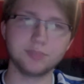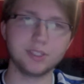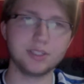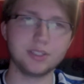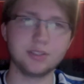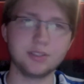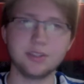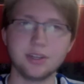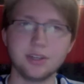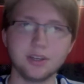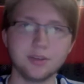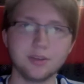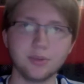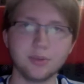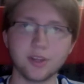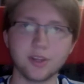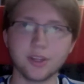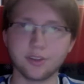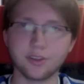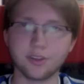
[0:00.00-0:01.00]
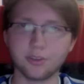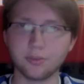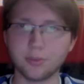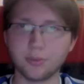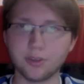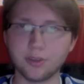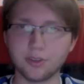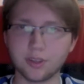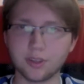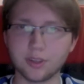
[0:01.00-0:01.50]
realize I was
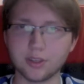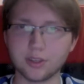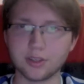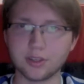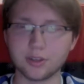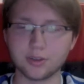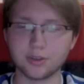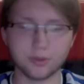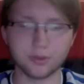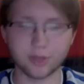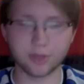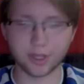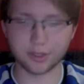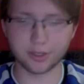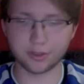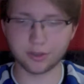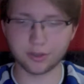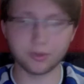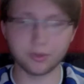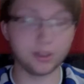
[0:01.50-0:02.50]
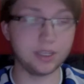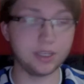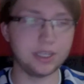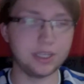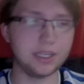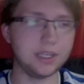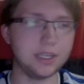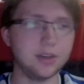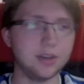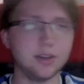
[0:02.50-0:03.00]
missing it. Didn't realize I really
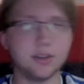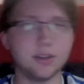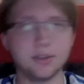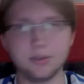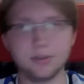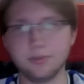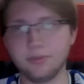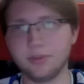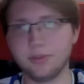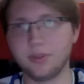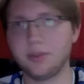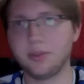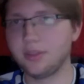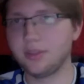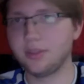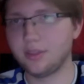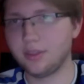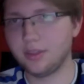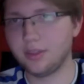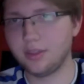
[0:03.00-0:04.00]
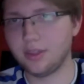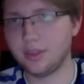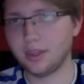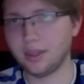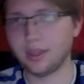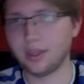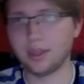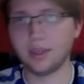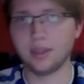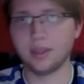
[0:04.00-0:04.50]
needed it,
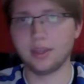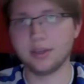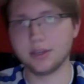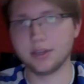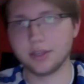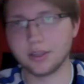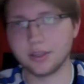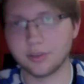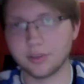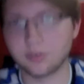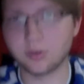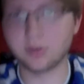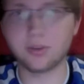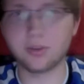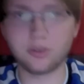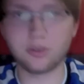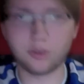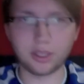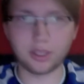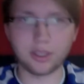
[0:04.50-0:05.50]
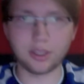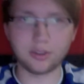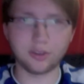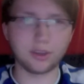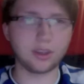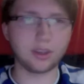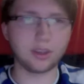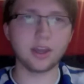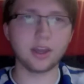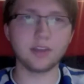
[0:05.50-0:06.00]
and so I guess I
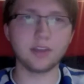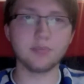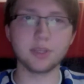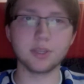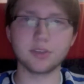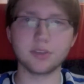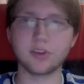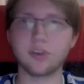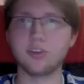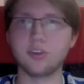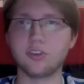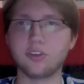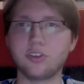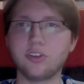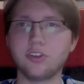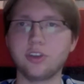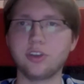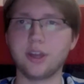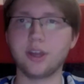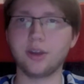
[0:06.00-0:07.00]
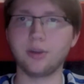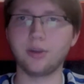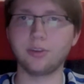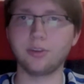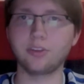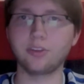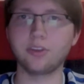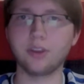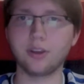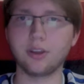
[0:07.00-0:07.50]
kind of misunderstood how it was
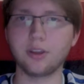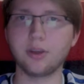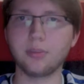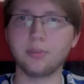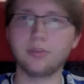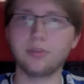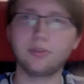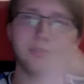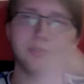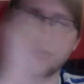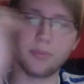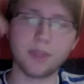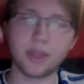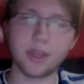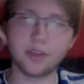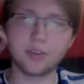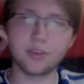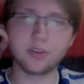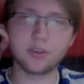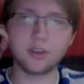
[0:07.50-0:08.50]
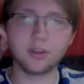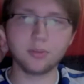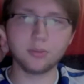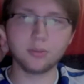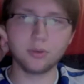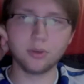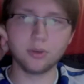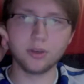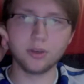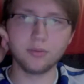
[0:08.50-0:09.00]
set up from that standpoint.